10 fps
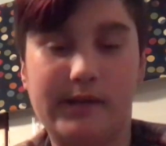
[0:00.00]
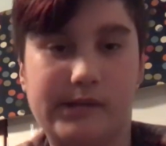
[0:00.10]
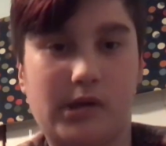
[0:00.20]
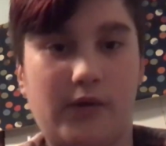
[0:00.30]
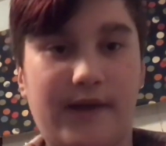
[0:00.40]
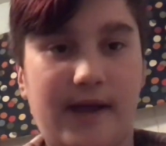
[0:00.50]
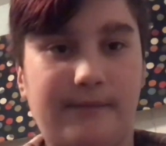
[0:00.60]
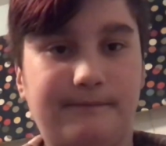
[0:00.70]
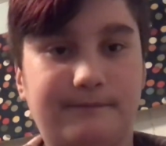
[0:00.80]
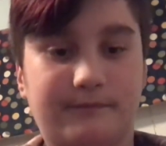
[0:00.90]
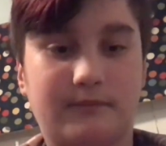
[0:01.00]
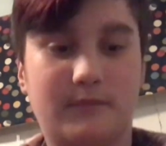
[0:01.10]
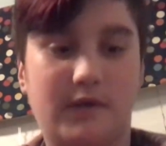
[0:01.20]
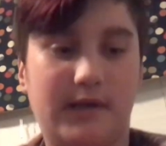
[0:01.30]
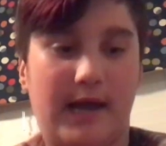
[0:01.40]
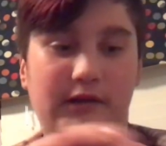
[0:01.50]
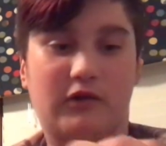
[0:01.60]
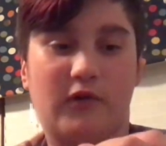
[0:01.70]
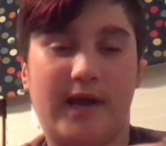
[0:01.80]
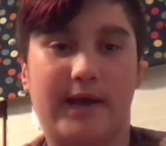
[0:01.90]
so then you got your
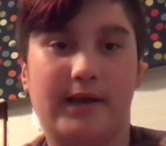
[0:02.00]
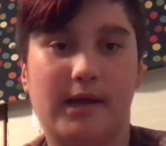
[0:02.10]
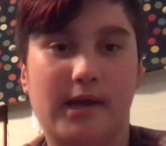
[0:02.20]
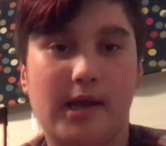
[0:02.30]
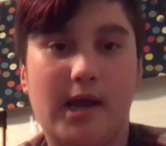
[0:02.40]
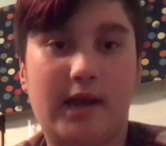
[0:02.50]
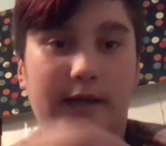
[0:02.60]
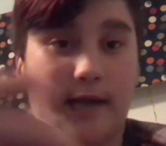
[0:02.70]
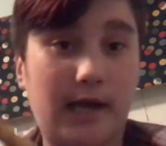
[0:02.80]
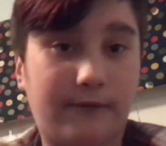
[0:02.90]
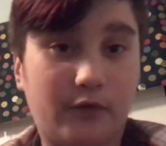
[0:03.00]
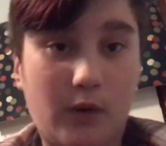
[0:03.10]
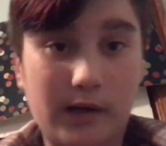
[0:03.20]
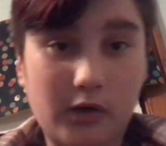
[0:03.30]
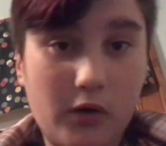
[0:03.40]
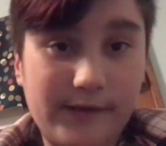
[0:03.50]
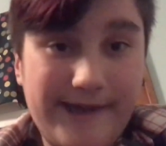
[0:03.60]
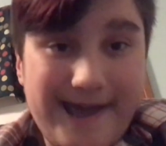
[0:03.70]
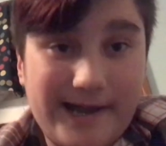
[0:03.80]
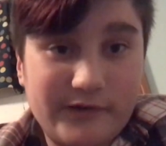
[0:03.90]
crayon. And again, if you want to go with
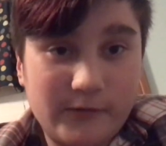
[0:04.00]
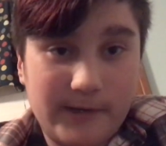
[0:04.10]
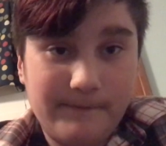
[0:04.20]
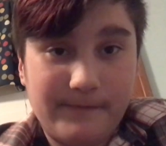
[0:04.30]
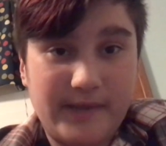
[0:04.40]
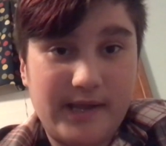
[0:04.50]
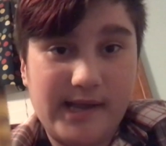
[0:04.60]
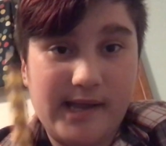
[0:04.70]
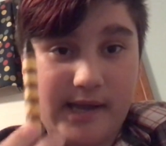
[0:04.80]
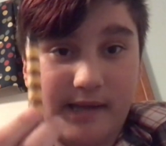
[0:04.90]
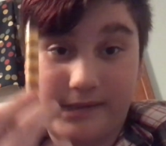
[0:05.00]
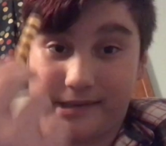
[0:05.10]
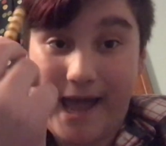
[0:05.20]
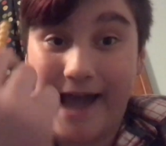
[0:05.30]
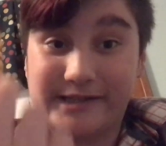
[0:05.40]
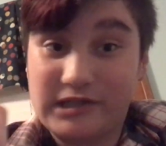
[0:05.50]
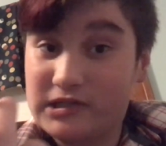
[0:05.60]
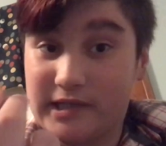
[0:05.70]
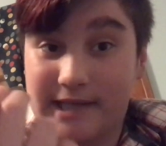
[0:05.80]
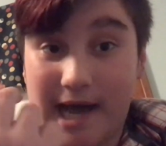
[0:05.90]
accurate, it's
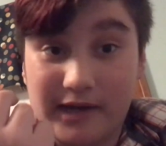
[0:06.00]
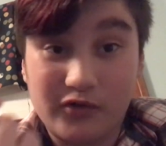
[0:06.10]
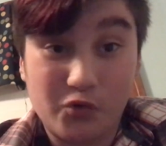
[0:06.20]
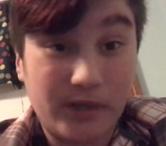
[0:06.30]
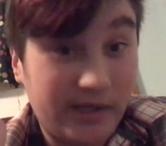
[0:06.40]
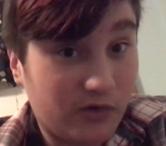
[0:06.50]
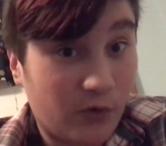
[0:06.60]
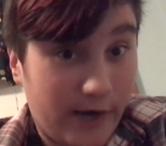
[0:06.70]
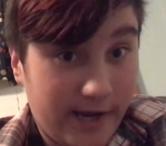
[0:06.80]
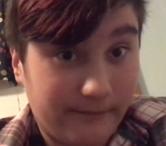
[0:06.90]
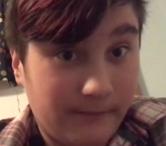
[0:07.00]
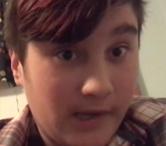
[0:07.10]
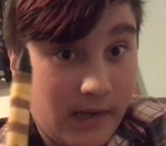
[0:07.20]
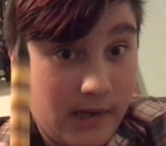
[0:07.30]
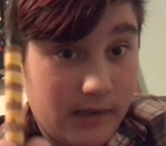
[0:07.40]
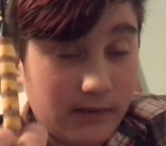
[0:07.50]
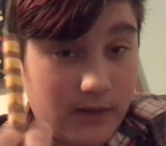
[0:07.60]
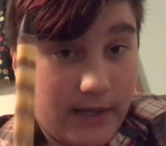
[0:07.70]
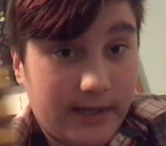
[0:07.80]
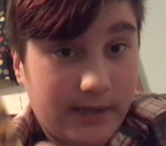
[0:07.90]
actually not a green crayon
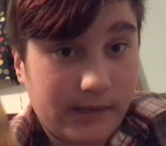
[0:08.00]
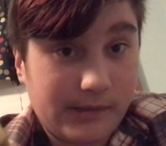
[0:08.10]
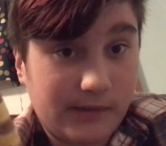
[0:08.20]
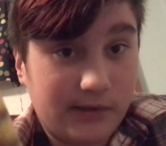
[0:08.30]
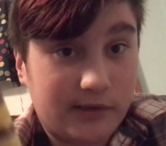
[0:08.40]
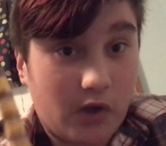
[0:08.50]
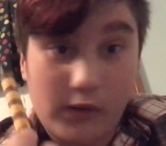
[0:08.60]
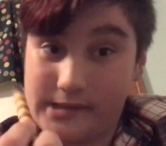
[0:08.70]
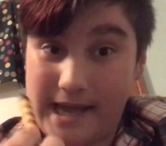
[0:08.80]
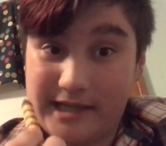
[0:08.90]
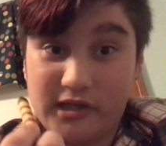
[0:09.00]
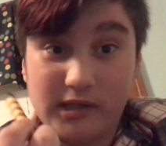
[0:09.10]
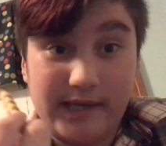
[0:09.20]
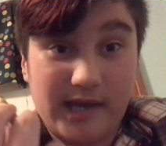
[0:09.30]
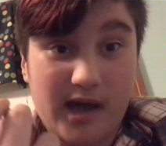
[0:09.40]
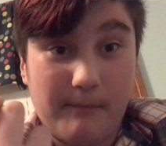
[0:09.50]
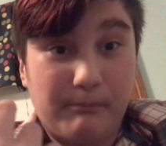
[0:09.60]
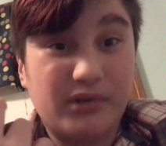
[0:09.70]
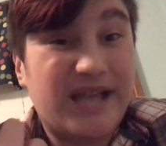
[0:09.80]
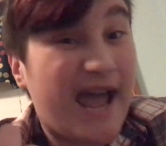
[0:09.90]
like it is in the show. It's actually
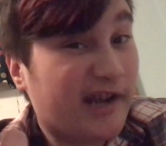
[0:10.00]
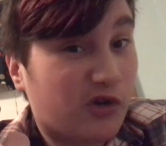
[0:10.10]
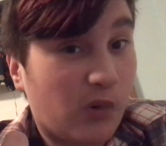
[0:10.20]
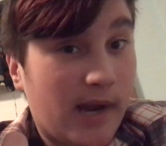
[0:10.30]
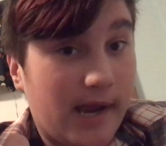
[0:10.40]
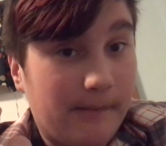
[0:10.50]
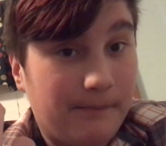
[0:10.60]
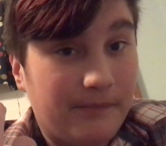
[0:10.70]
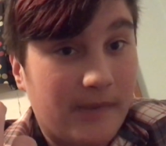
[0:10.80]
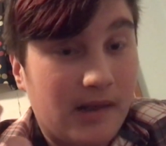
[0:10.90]
a black crayon,